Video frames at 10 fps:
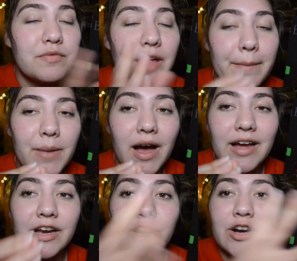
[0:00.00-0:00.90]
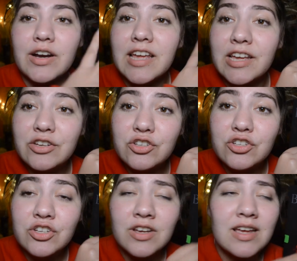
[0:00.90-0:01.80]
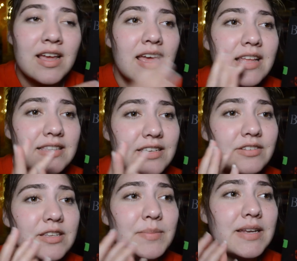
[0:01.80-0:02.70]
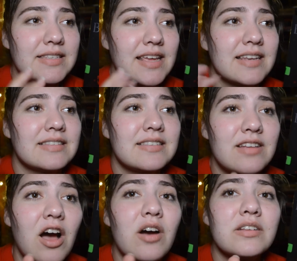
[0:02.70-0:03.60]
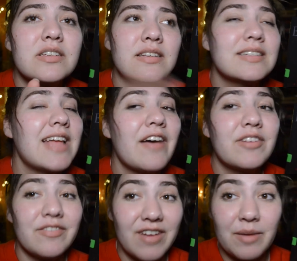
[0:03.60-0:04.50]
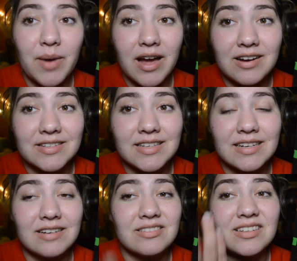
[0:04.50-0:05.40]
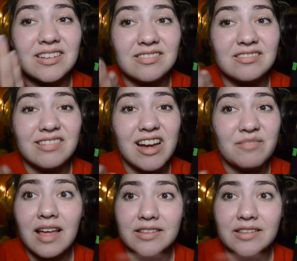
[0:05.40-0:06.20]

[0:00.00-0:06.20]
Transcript: vampire-ish until somebody said it's not, doesn't have enough vampires in it, and I was like, oh crap.